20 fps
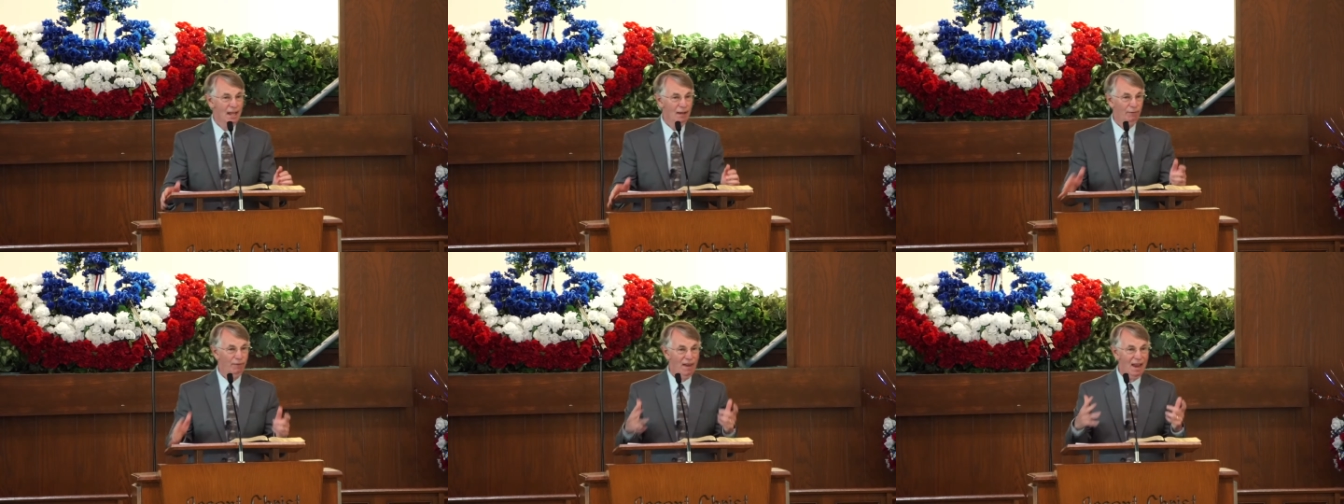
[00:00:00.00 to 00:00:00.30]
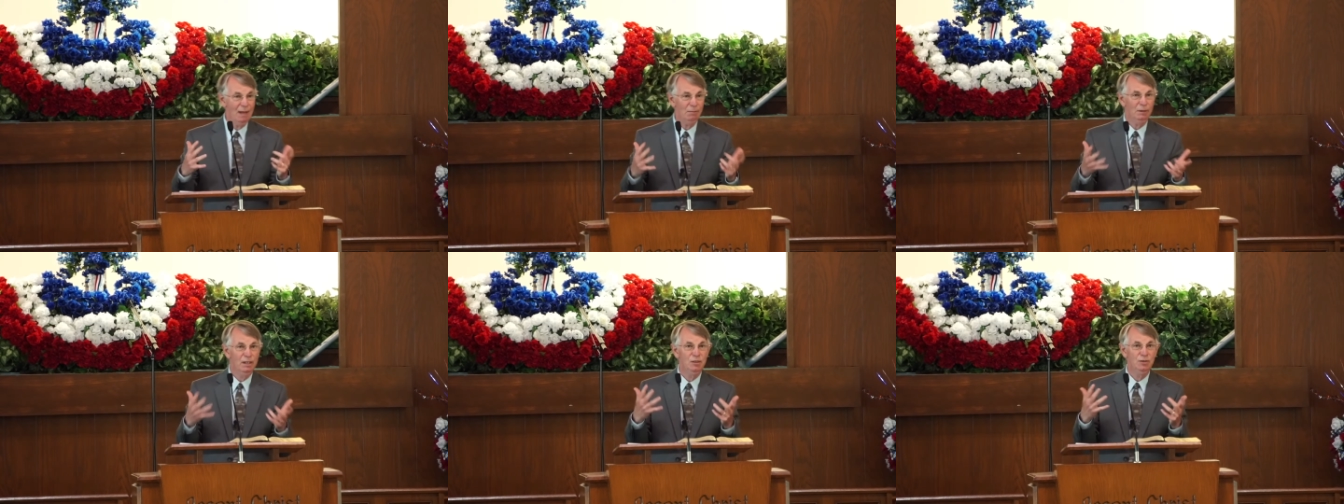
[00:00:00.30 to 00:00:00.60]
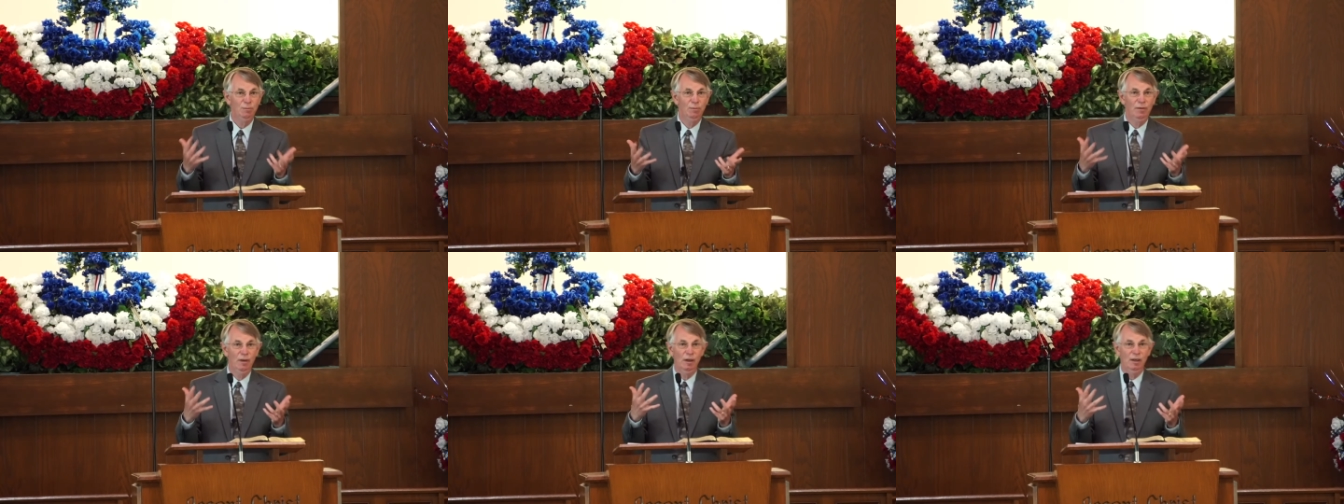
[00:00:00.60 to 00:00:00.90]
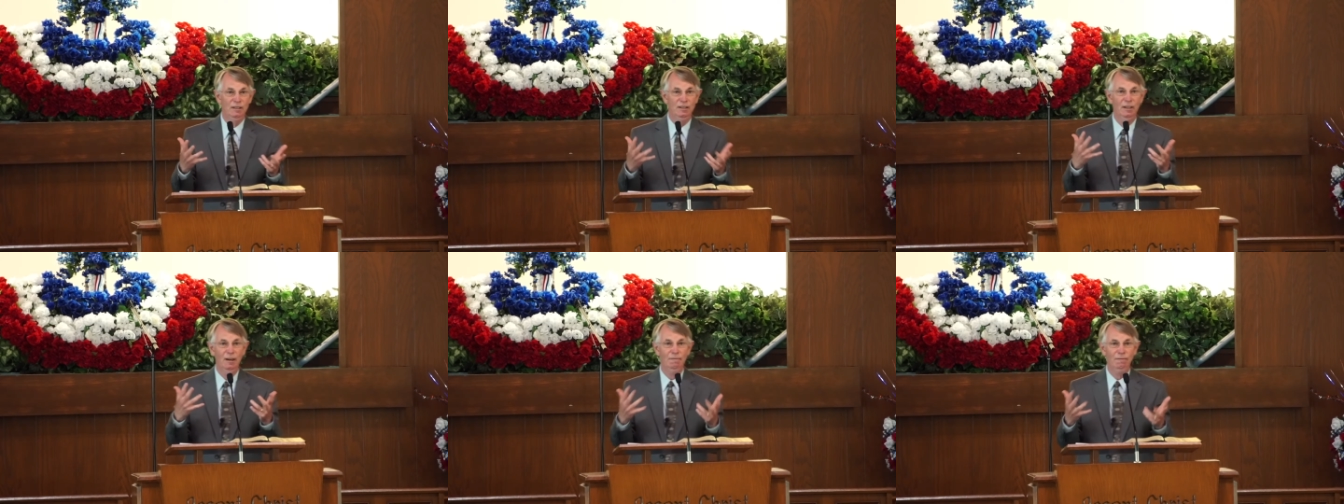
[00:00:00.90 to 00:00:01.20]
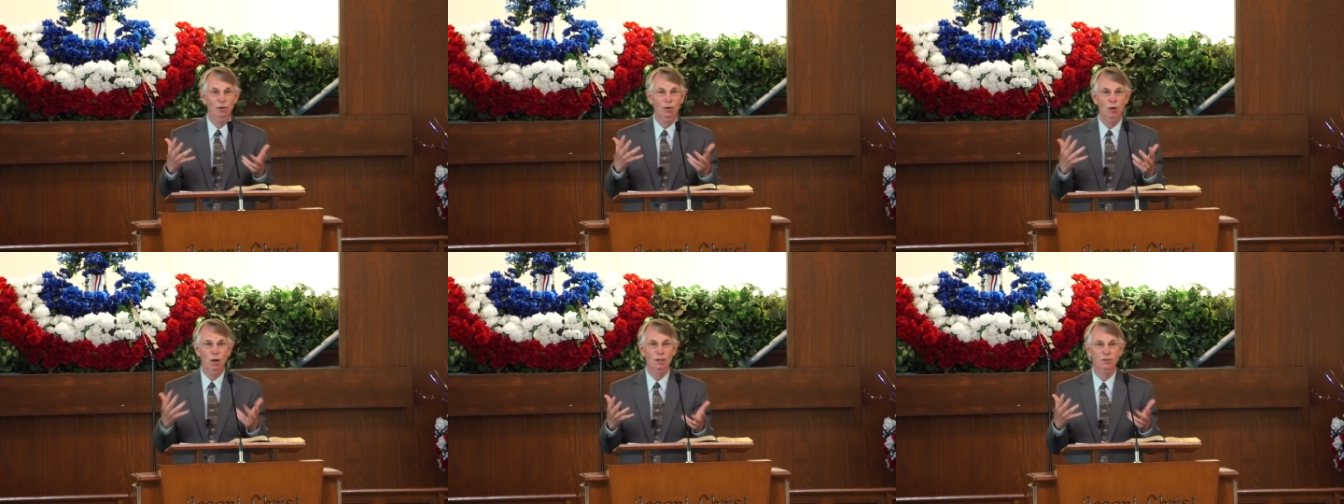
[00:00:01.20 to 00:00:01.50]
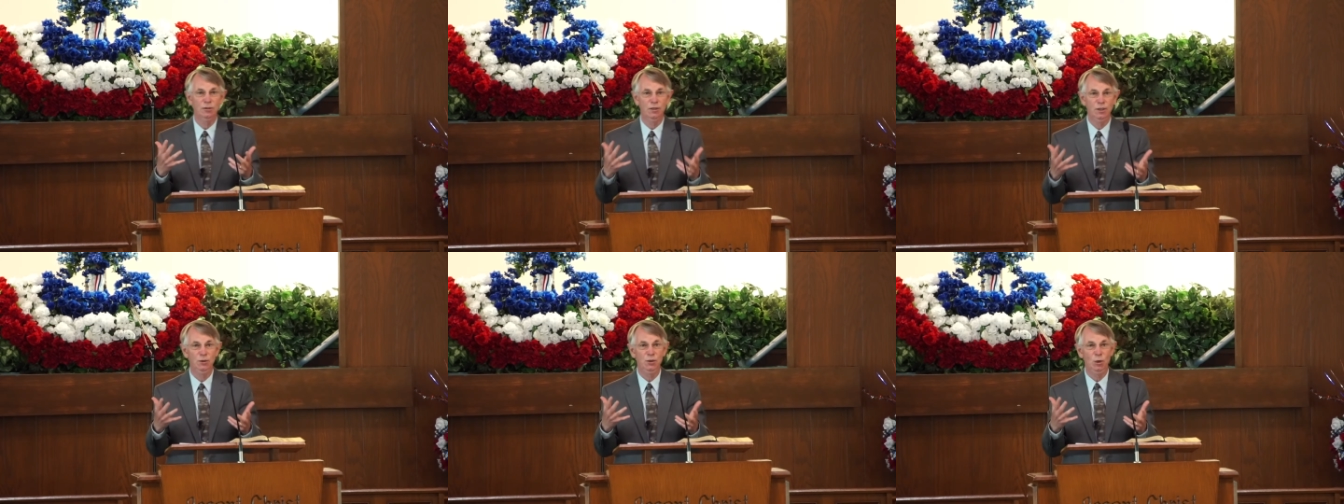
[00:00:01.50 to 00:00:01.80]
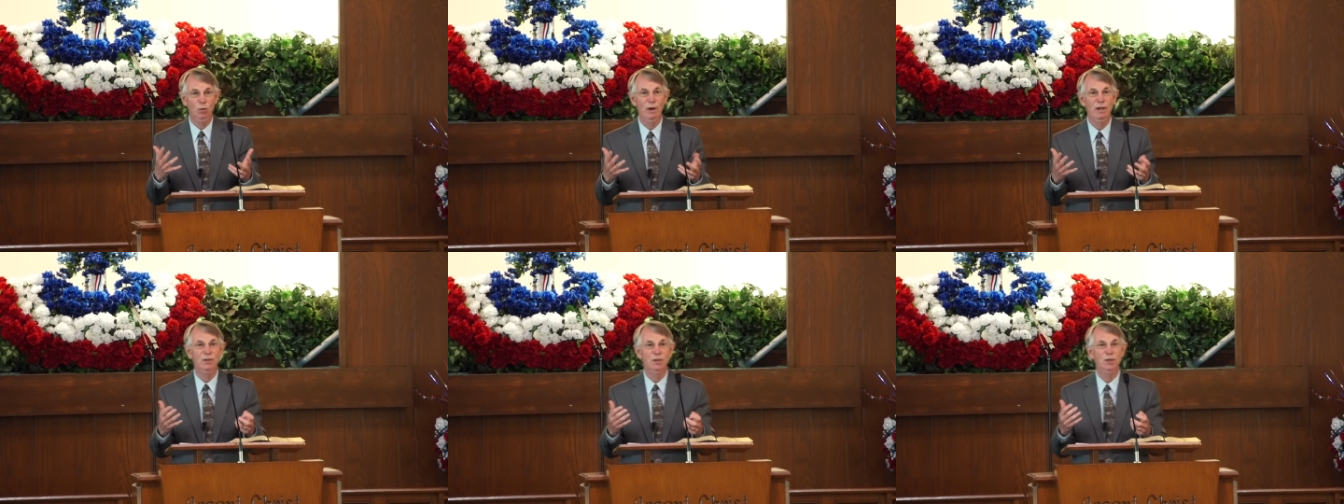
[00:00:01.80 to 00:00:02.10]
Family is a very difficult
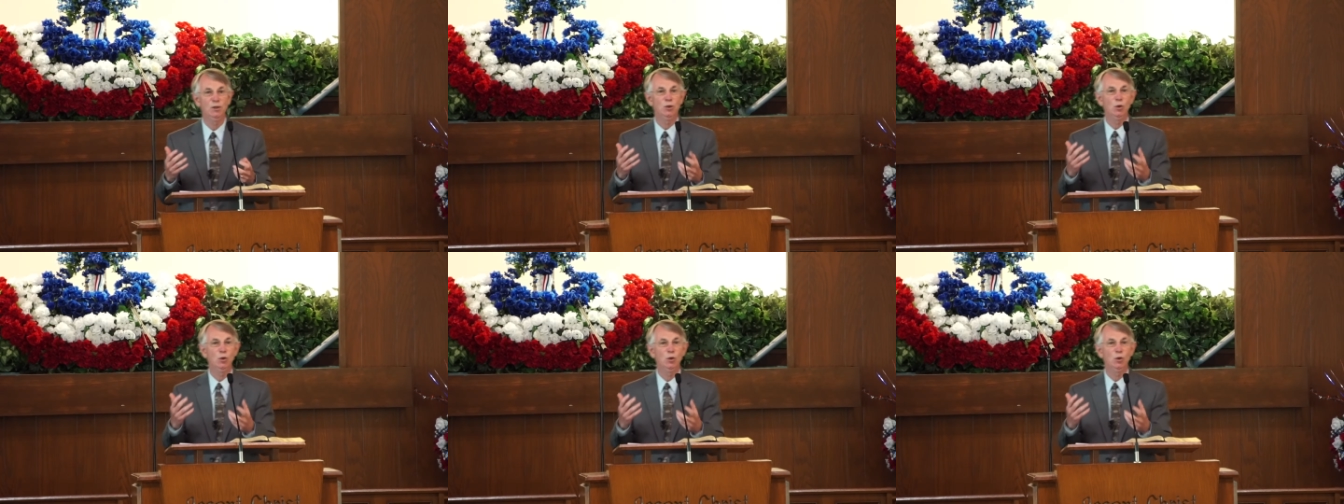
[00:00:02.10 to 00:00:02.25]
situation.